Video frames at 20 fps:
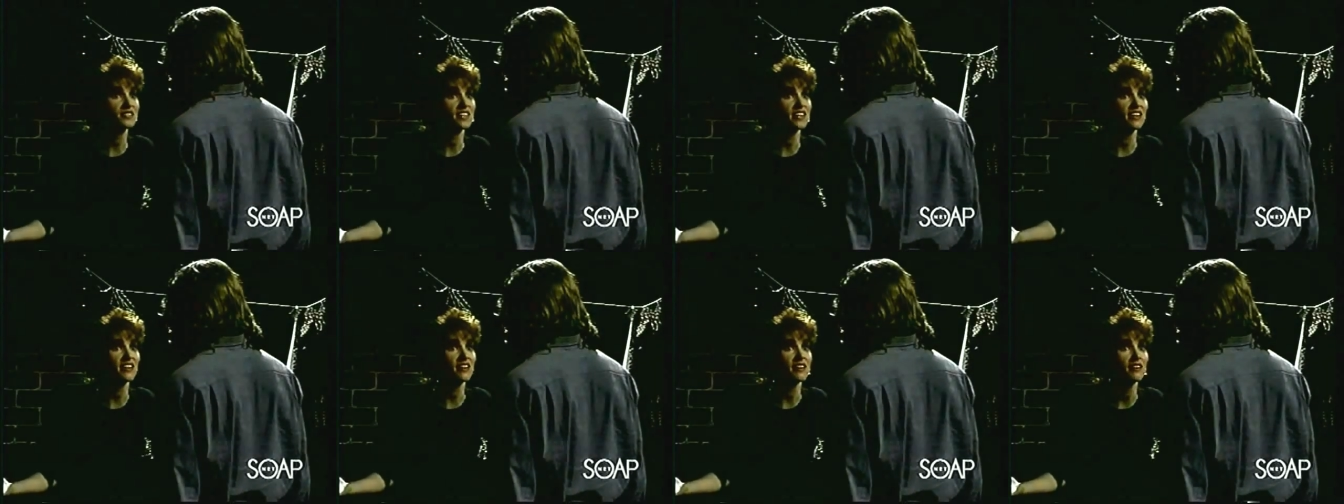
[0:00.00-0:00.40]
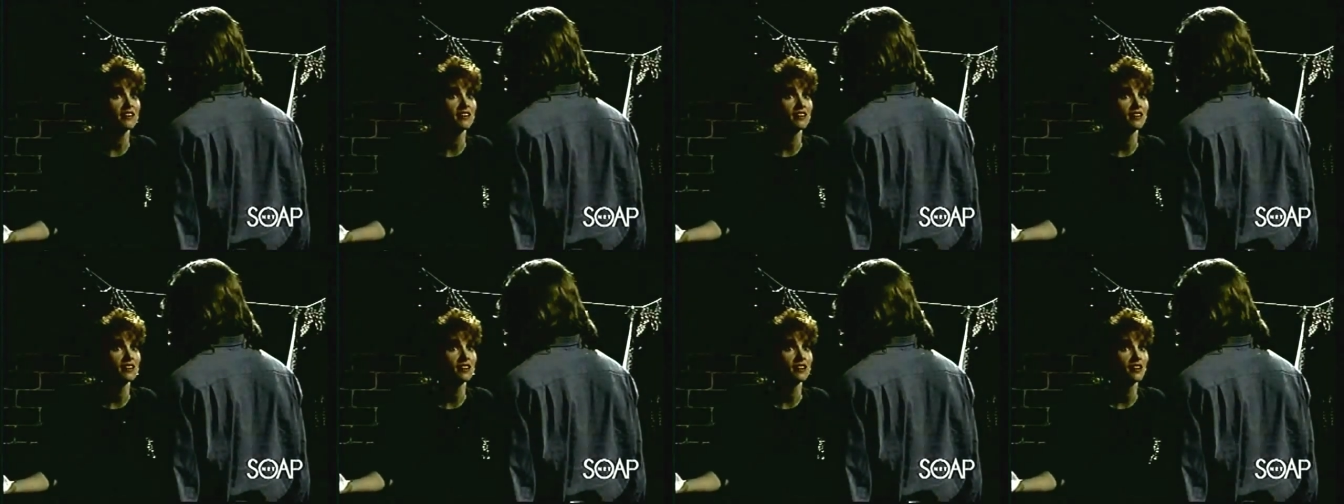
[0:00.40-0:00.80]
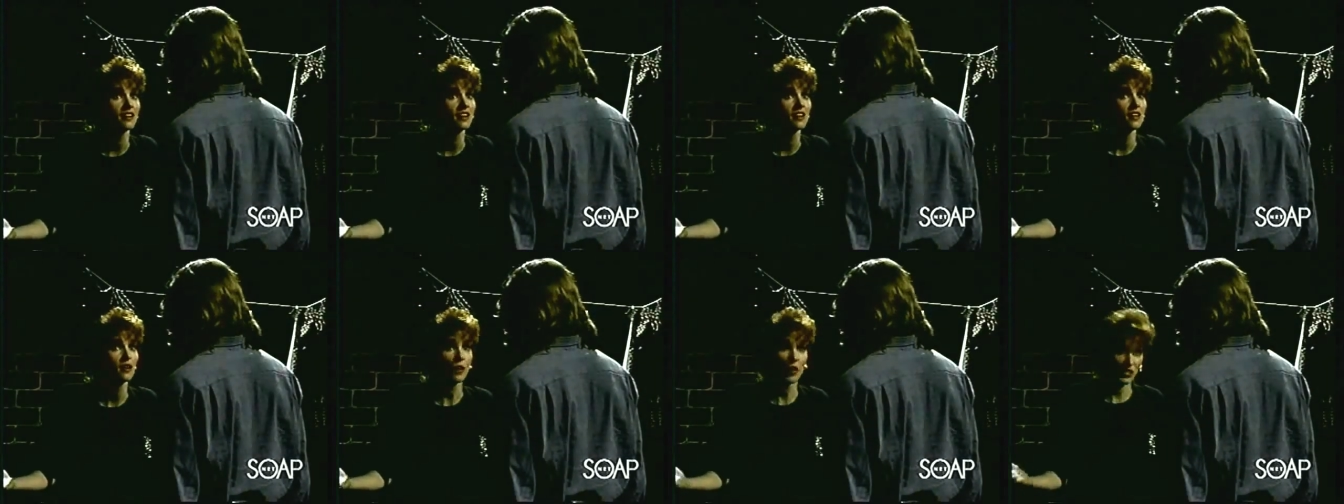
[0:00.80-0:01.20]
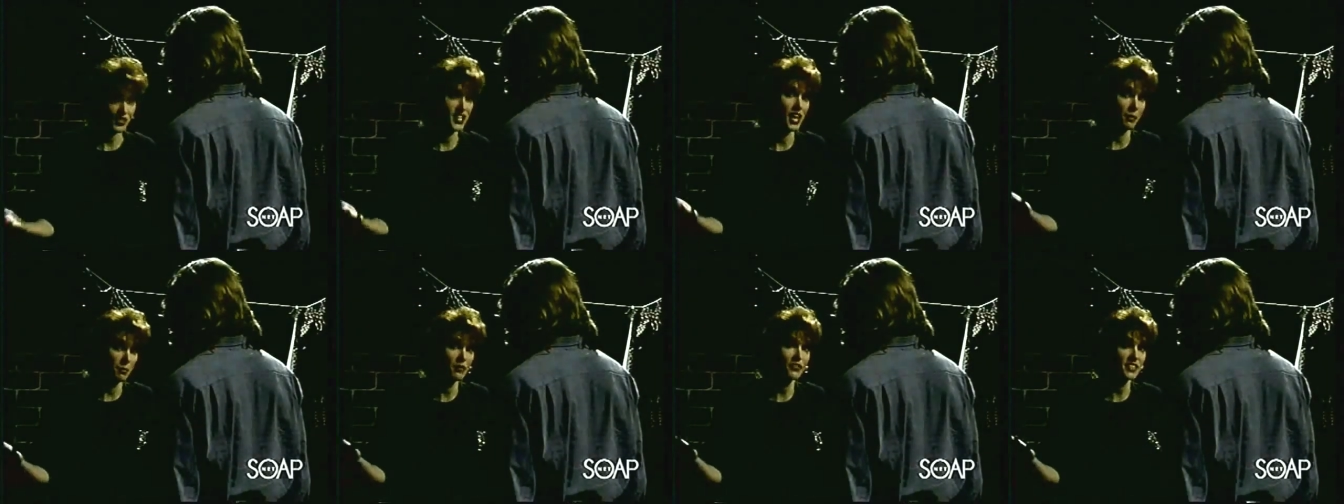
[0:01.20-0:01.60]
was there. Huh? Well,
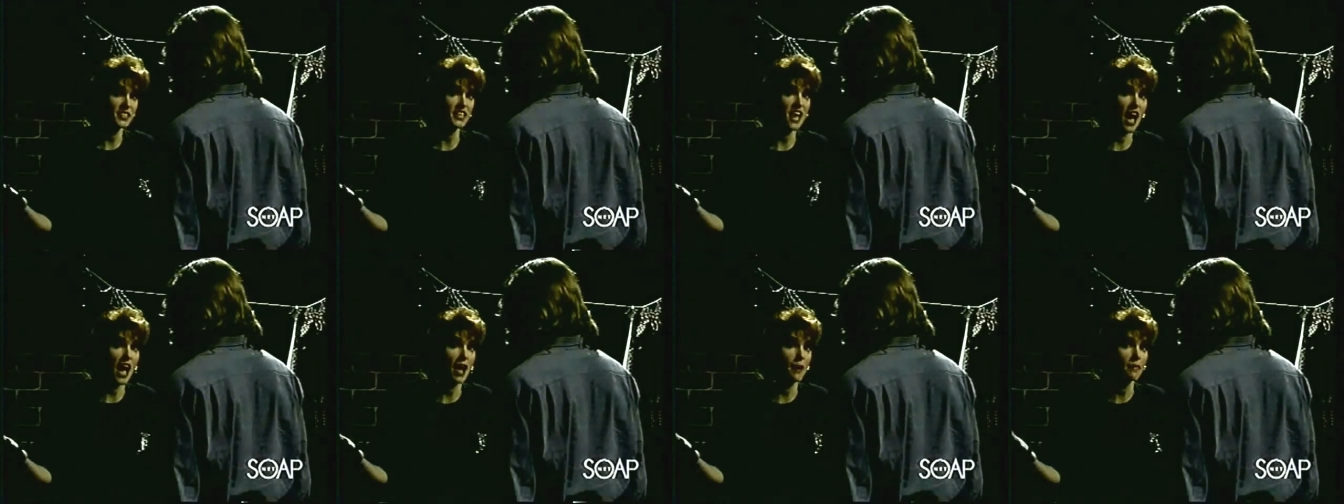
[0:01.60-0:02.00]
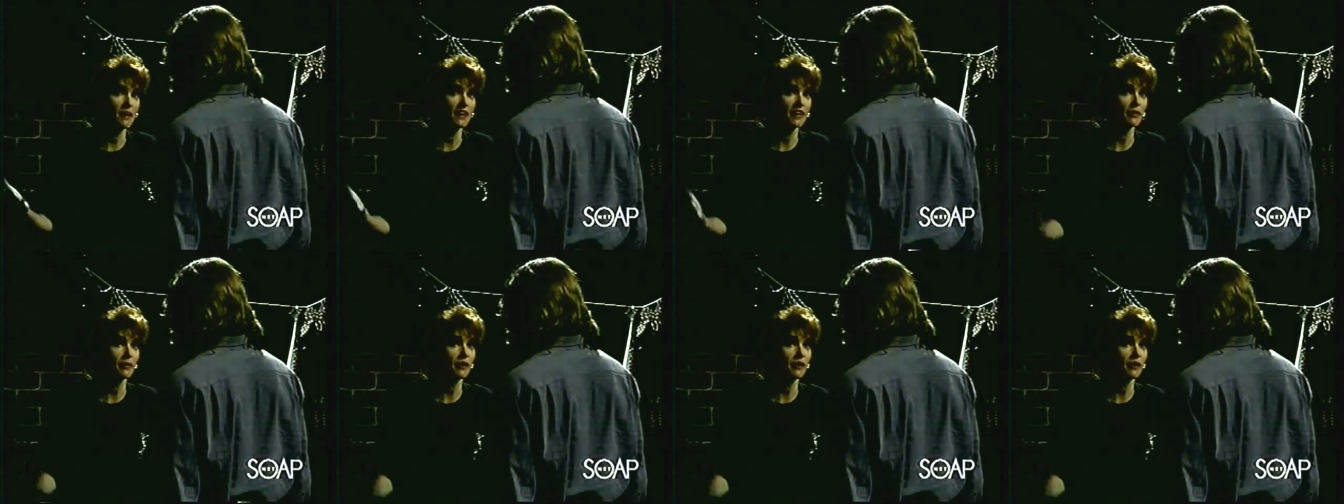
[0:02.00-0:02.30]
some of the time,